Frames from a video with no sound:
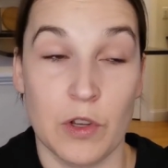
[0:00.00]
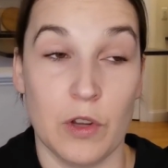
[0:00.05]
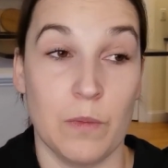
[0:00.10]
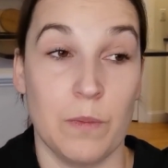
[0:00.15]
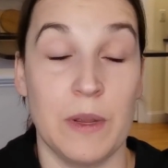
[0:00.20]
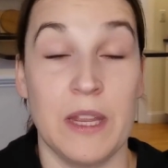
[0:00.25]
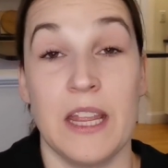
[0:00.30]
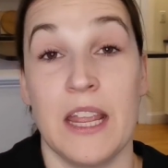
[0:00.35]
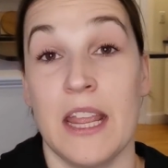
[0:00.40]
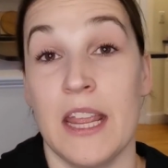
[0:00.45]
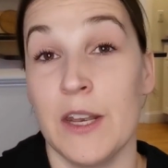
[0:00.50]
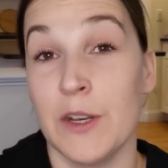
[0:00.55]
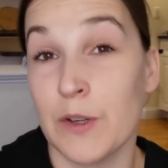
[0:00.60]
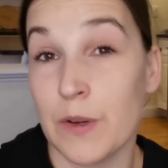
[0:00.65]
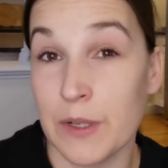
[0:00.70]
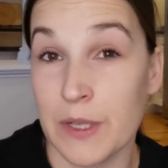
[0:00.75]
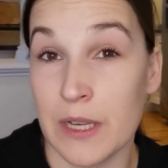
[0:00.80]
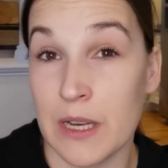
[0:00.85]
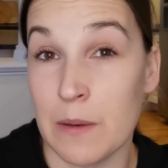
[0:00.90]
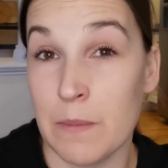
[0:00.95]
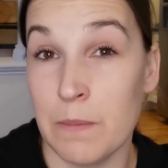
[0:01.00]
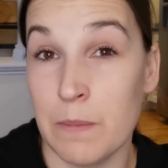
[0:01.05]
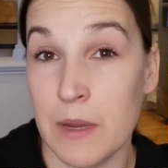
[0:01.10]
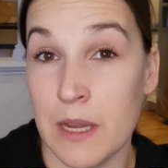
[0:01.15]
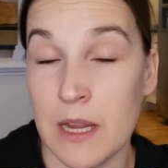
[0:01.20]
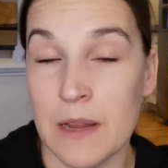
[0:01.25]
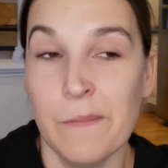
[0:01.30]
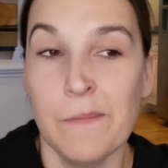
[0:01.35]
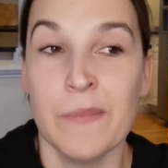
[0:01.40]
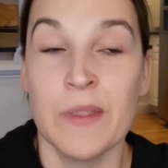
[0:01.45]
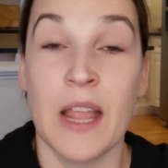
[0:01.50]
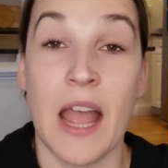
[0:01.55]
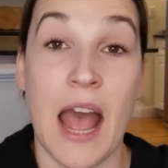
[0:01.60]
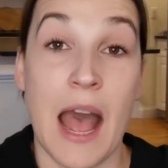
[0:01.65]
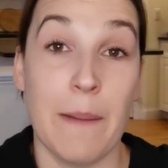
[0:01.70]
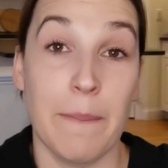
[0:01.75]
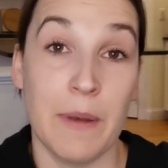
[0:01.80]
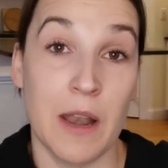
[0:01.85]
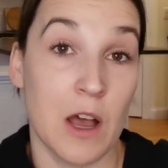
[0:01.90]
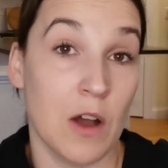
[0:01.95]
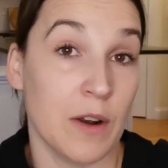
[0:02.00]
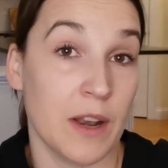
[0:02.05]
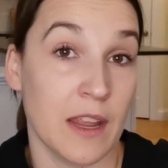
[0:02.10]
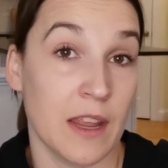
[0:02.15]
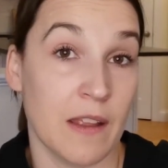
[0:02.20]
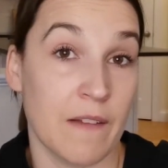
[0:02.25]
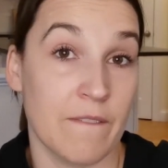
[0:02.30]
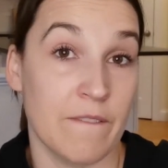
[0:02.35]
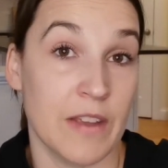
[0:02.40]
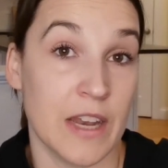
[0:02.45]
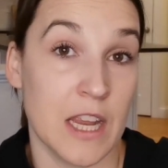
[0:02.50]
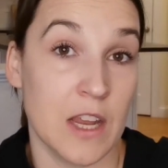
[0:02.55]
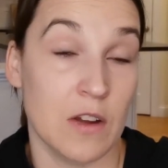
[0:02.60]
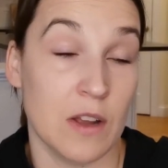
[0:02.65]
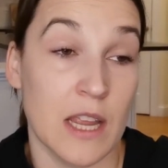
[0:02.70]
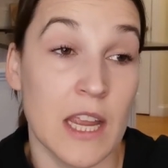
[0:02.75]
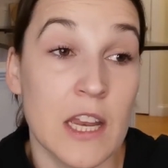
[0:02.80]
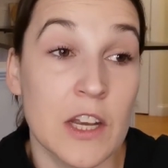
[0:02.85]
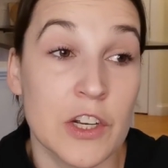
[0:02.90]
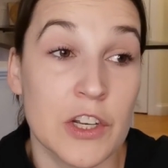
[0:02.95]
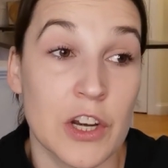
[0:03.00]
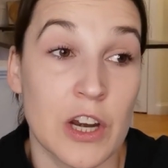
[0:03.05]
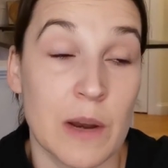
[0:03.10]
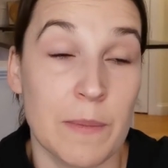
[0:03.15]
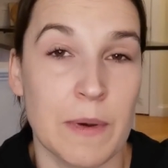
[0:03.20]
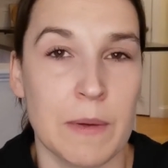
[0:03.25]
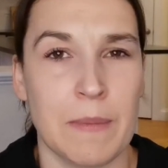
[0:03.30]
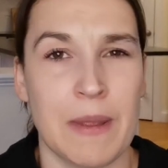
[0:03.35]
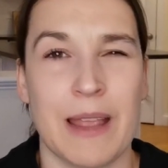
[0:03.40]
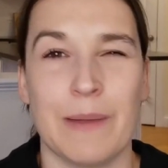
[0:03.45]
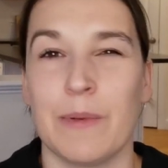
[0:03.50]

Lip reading: Would you be interested in me uploading a video in German,